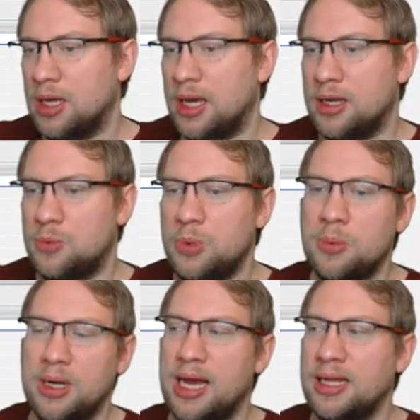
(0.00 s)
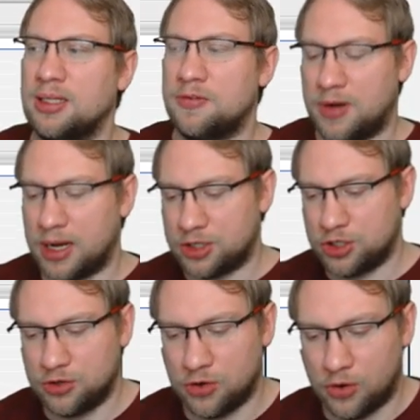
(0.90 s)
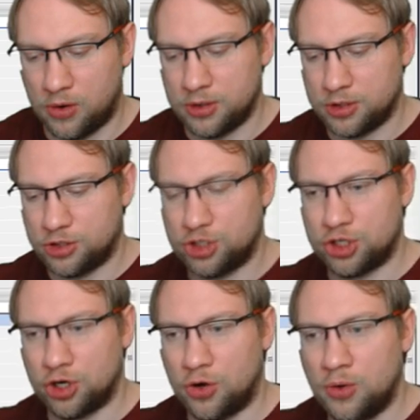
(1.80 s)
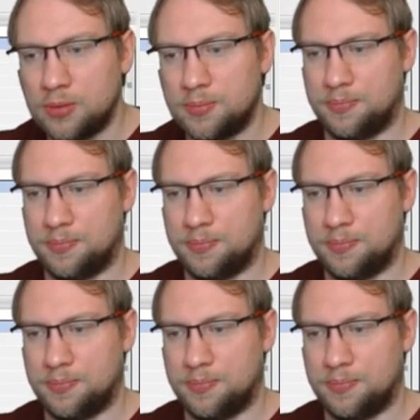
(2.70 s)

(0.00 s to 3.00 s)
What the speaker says: and we will add a function called show